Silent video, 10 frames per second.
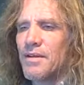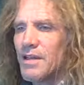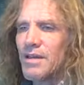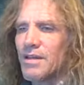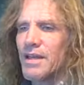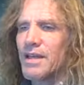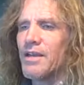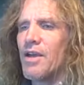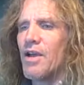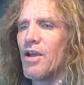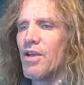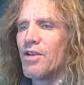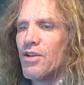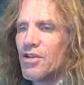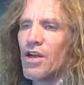Clearly,
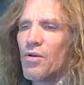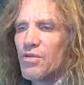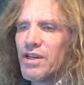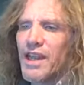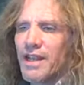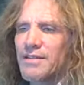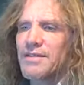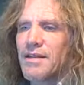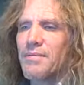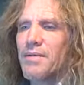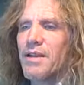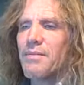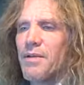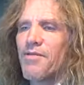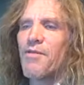you don't get
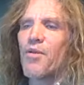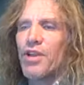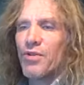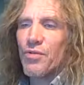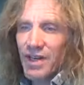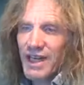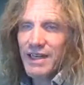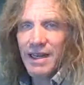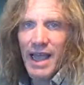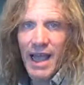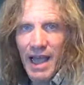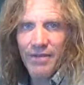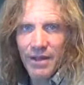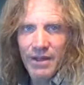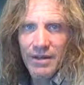something before you need to
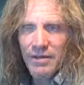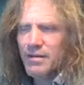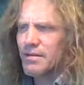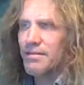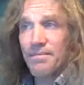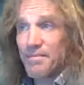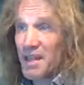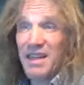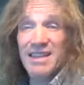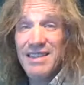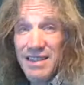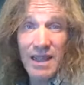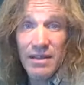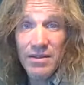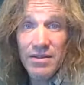have it, in a
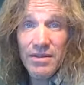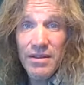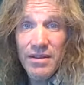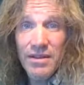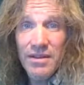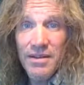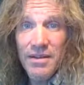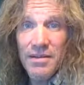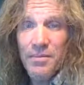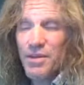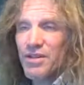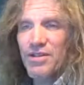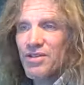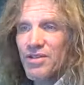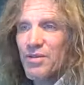sense. But you're
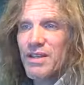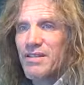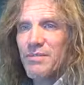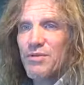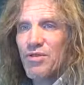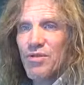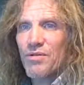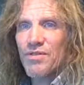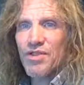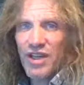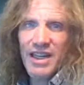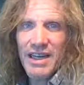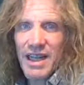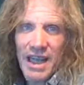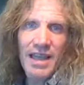just doing some sort of
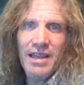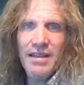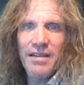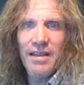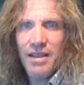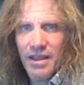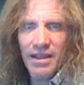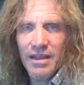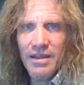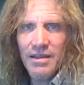chicken egg thing.